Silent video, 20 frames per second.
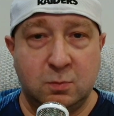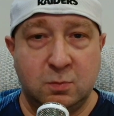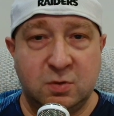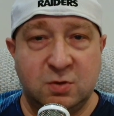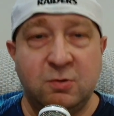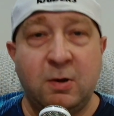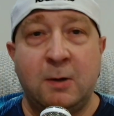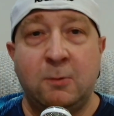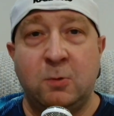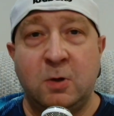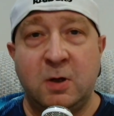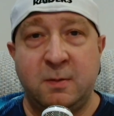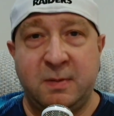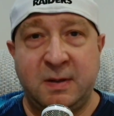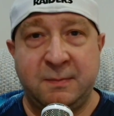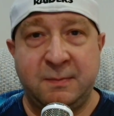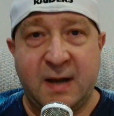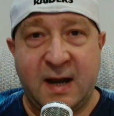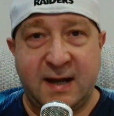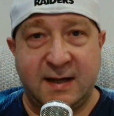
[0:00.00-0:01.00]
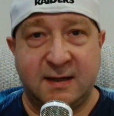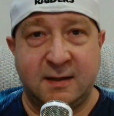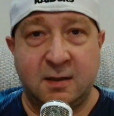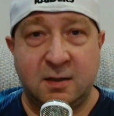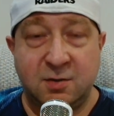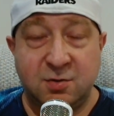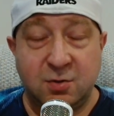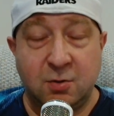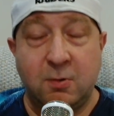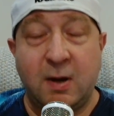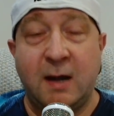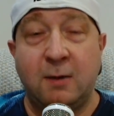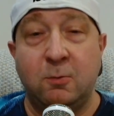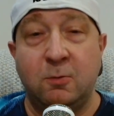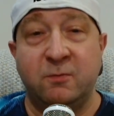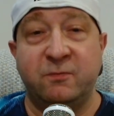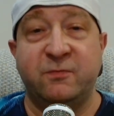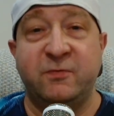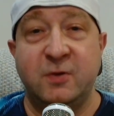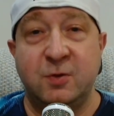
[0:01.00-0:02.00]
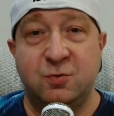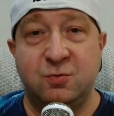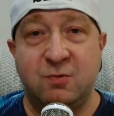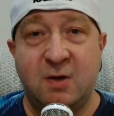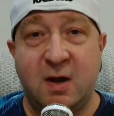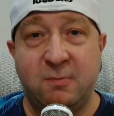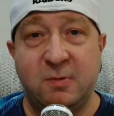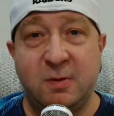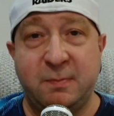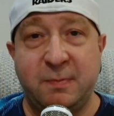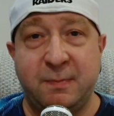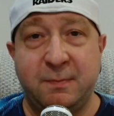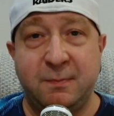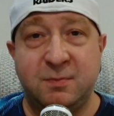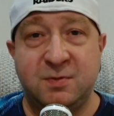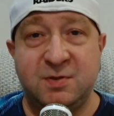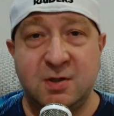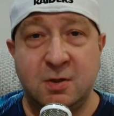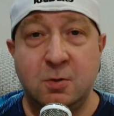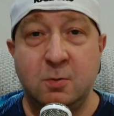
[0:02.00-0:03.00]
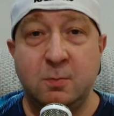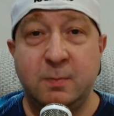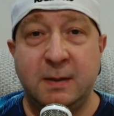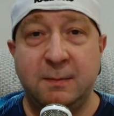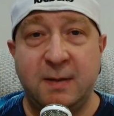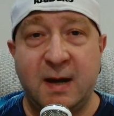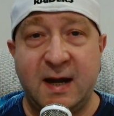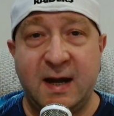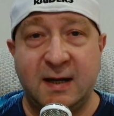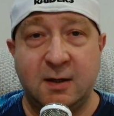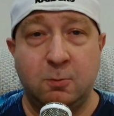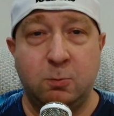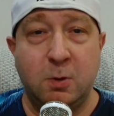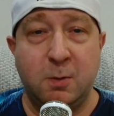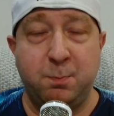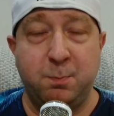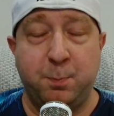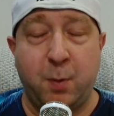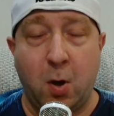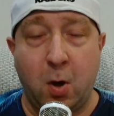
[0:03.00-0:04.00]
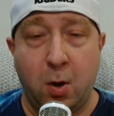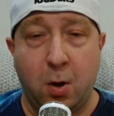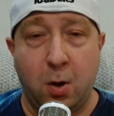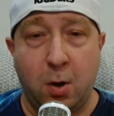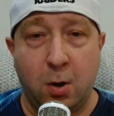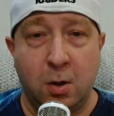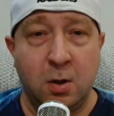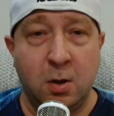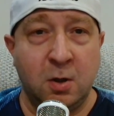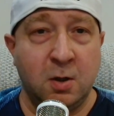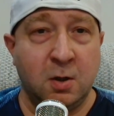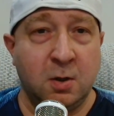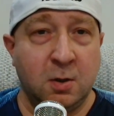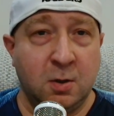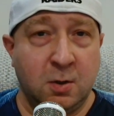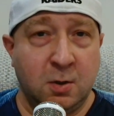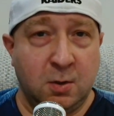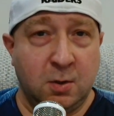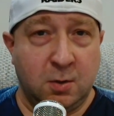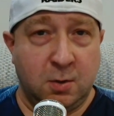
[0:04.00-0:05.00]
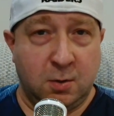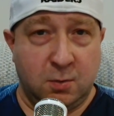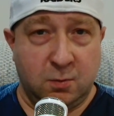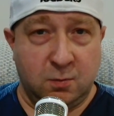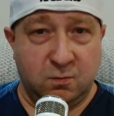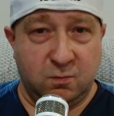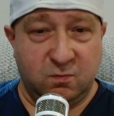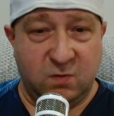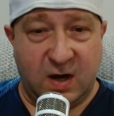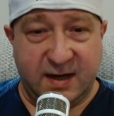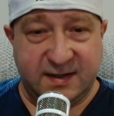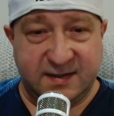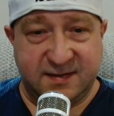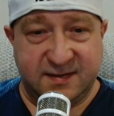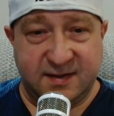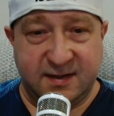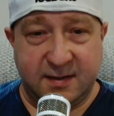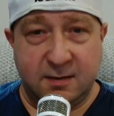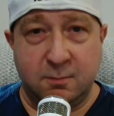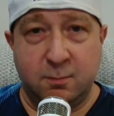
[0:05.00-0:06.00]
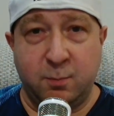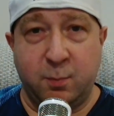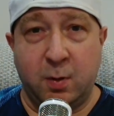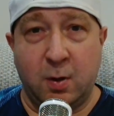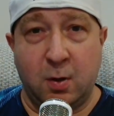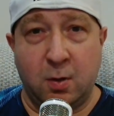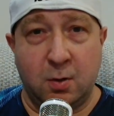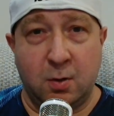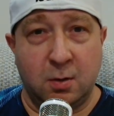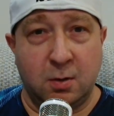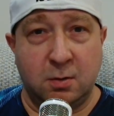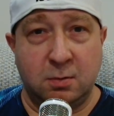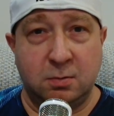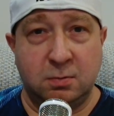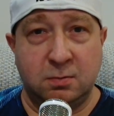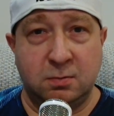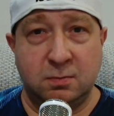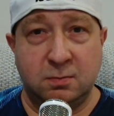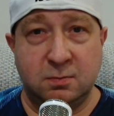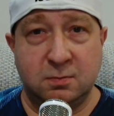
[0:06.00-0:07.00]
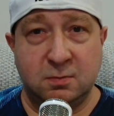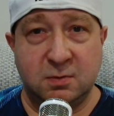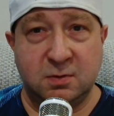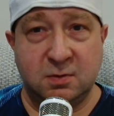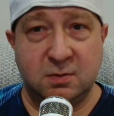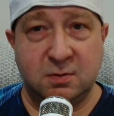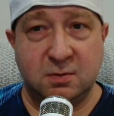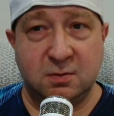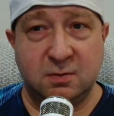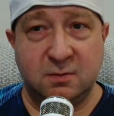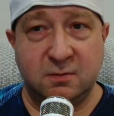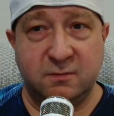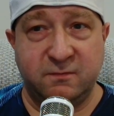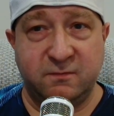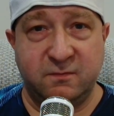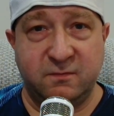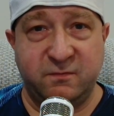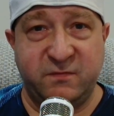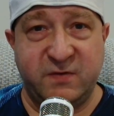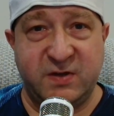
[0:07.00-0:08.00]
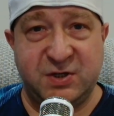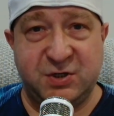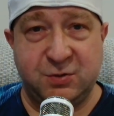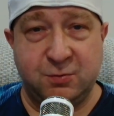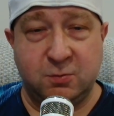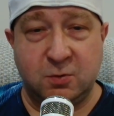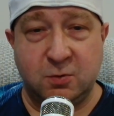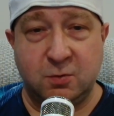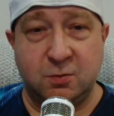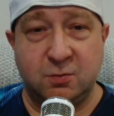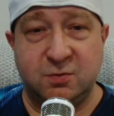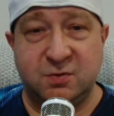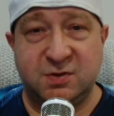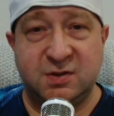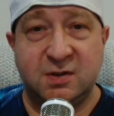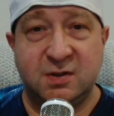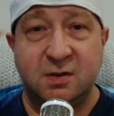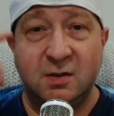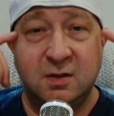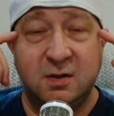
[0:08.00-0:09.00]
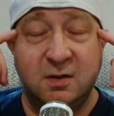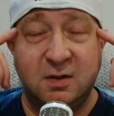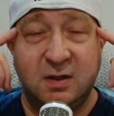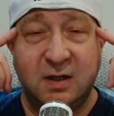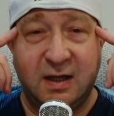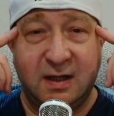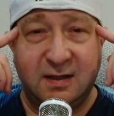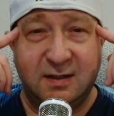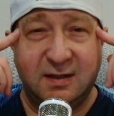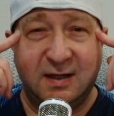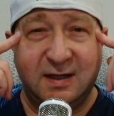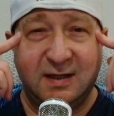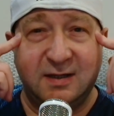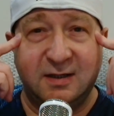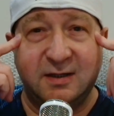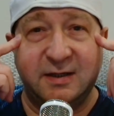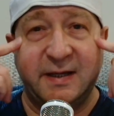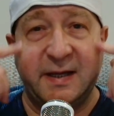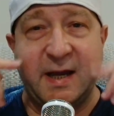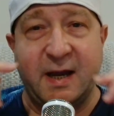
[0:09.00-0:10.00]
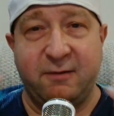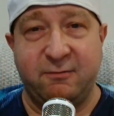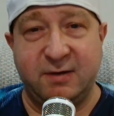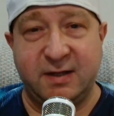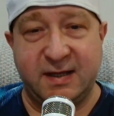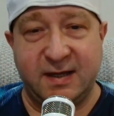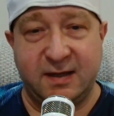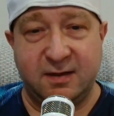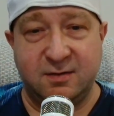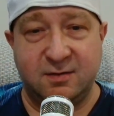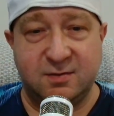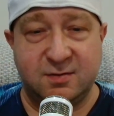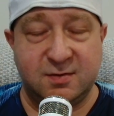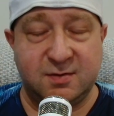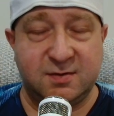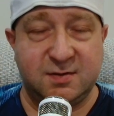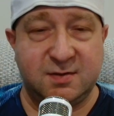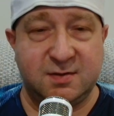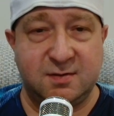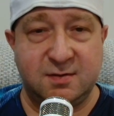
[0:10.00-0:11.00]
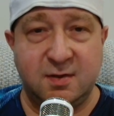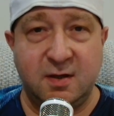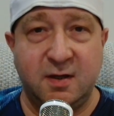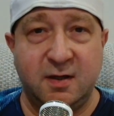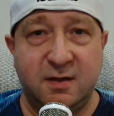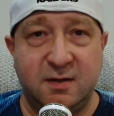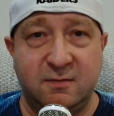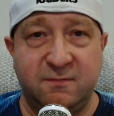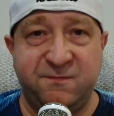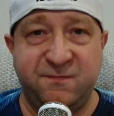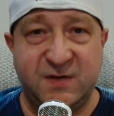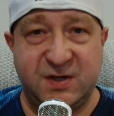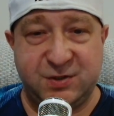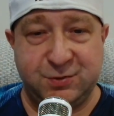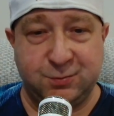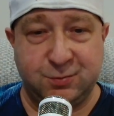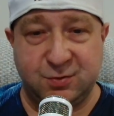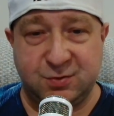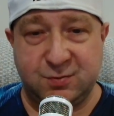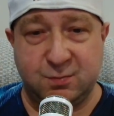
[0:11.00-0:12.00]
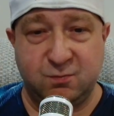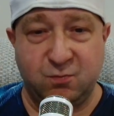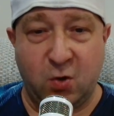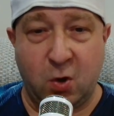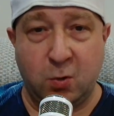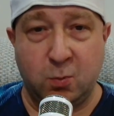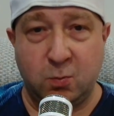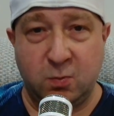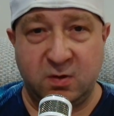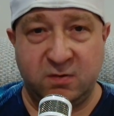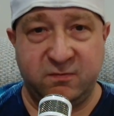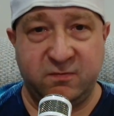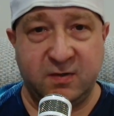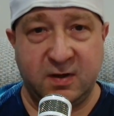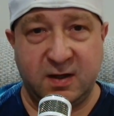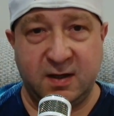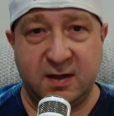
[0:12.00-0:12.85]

I want it to be back? Do I want Futurama to be back with poor writing, poor visuals? I know you can't really get the visuals wrong with